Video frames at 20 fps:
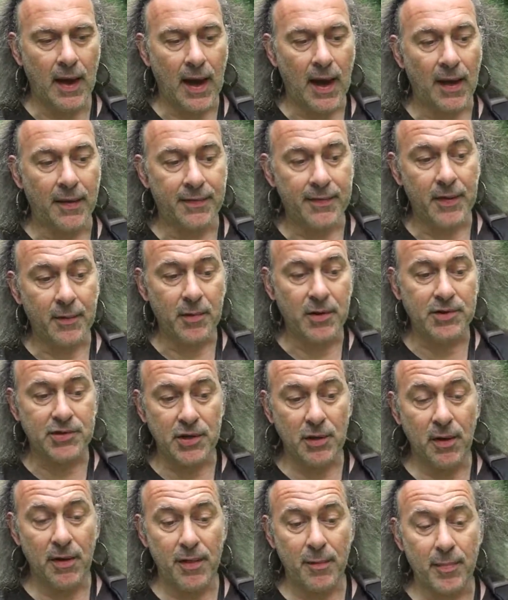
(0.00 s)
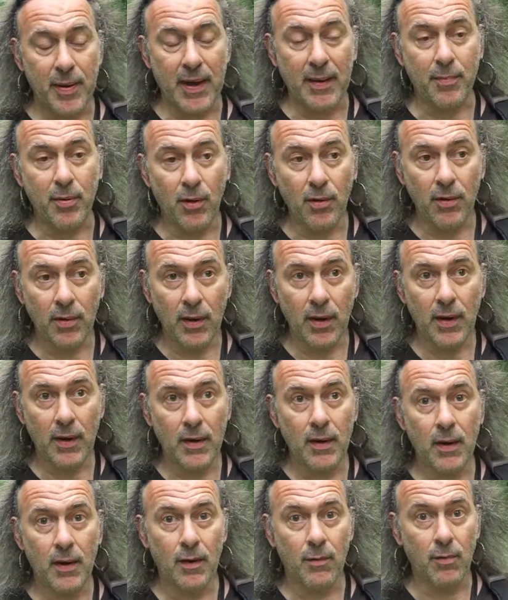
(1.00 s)
and there were 2 other people,
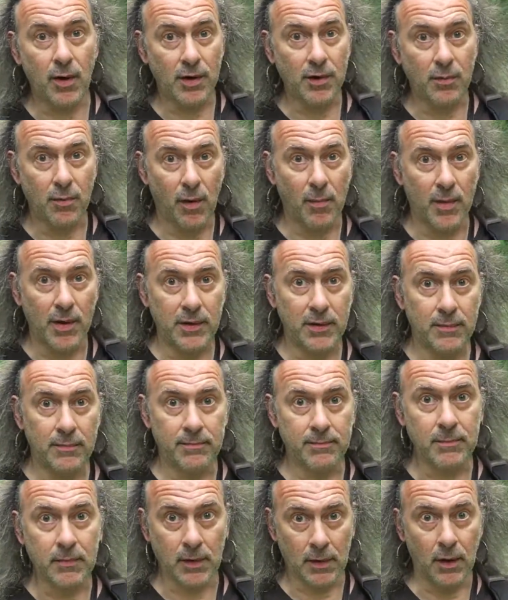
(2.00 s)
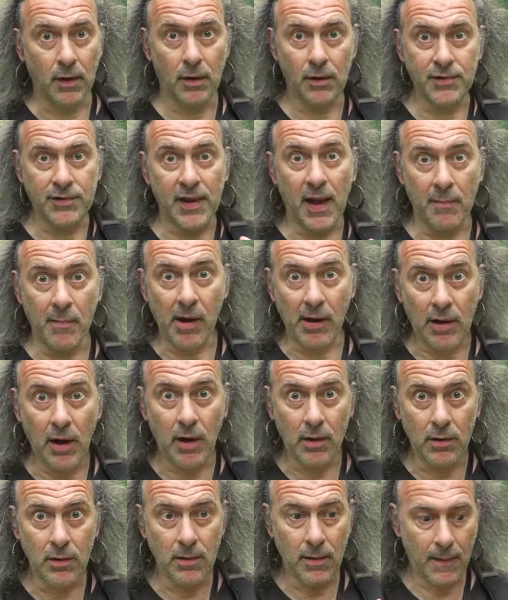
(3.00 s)
one a woman whose name I
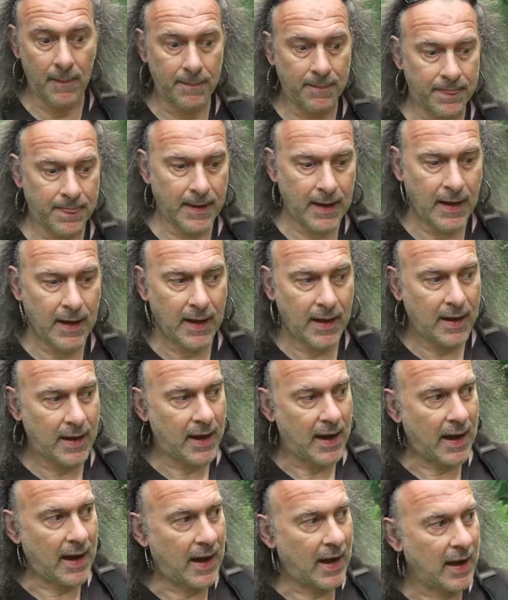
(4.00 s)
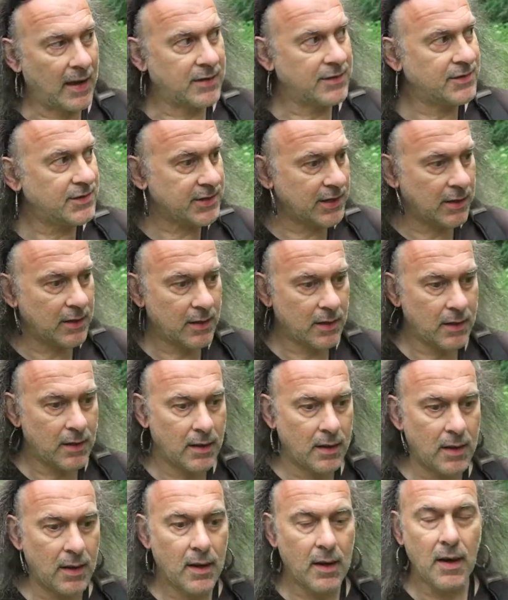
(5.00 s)
know, and
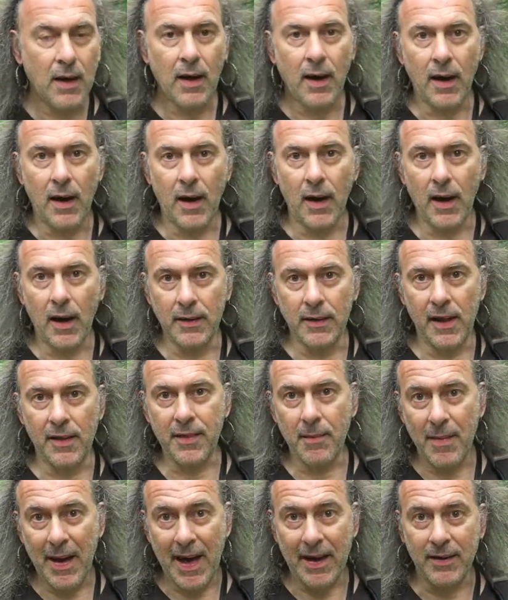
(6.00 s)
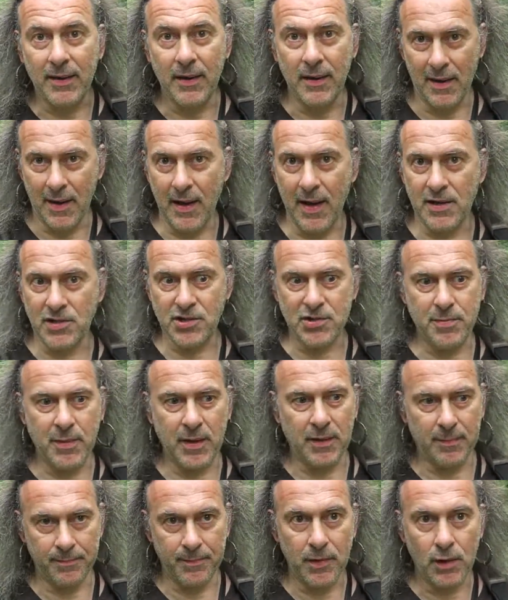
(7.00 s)
another man, her
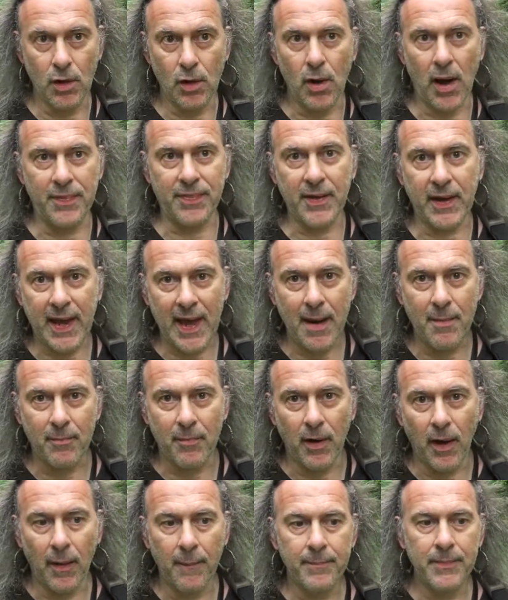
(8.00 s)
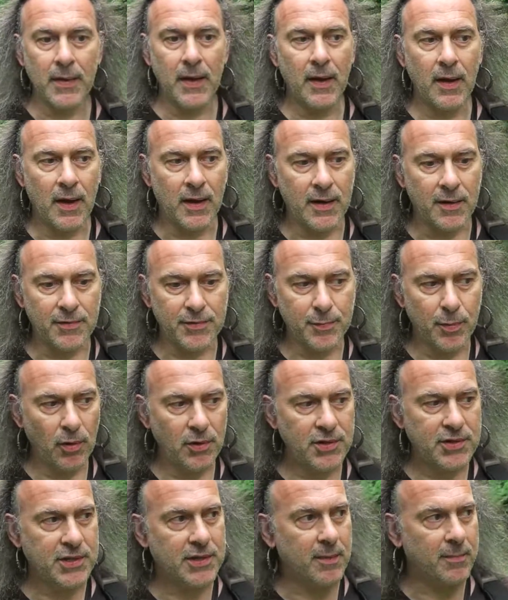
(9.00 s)
henchman, who had the camera, and it was
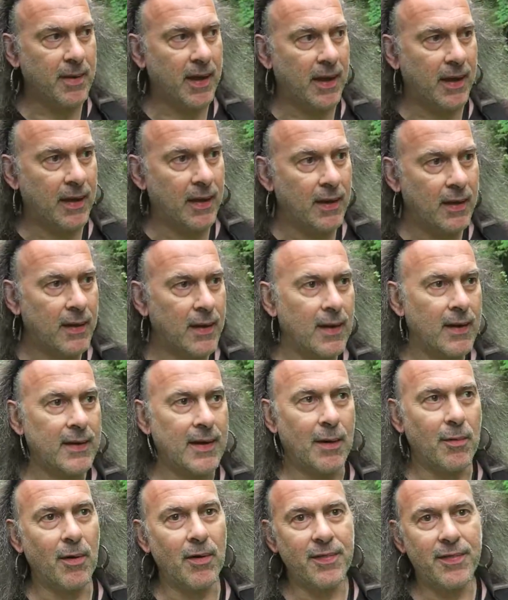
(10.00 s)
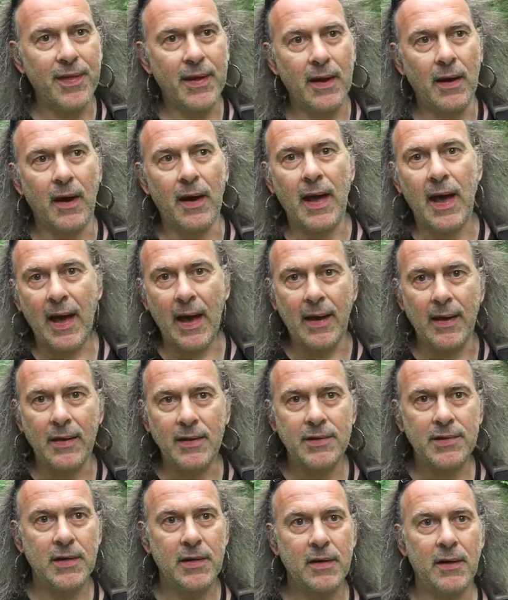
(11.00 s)
pointed at me. Now one thing I
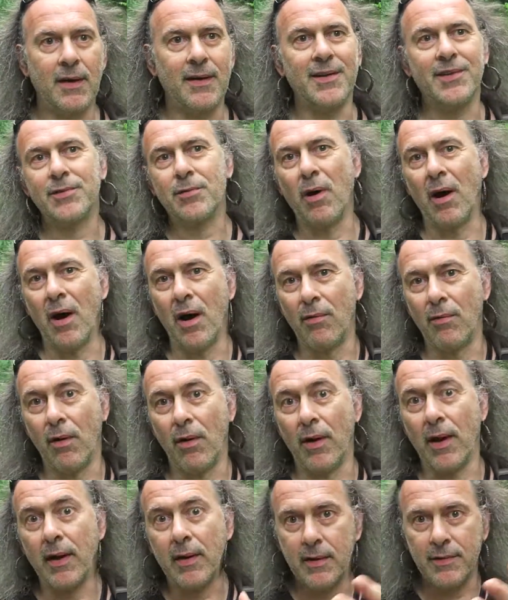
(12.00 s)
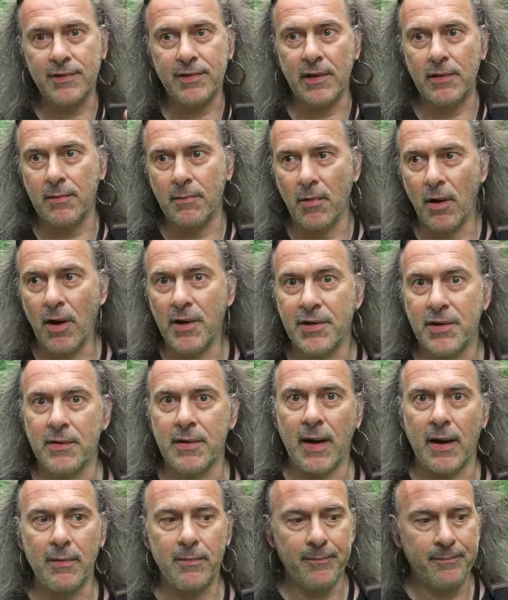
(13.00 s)
hate, and it's quite ironic considering what I
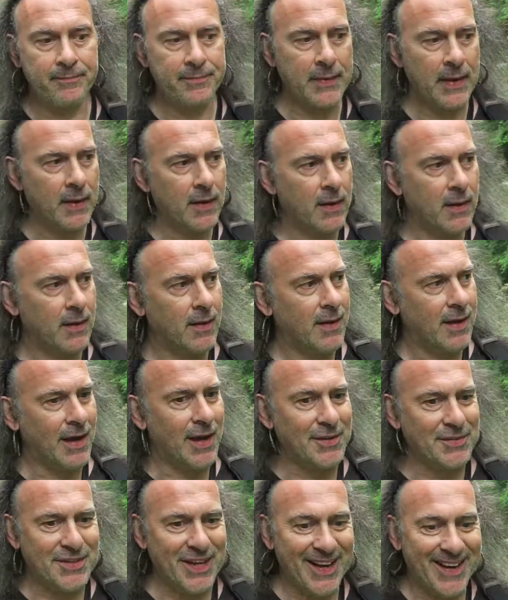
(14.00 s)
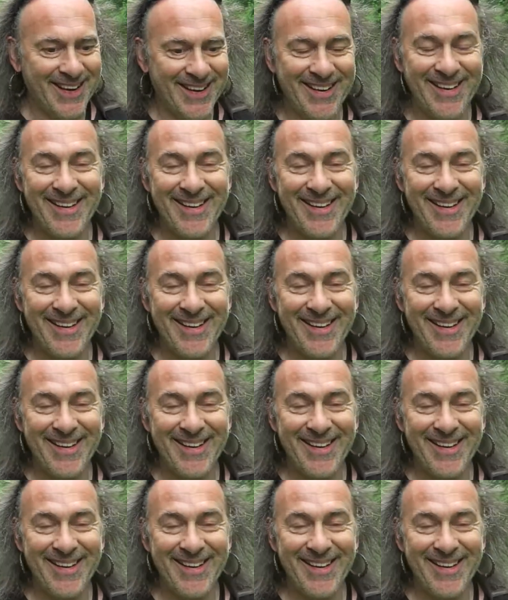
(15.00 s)
do now, is,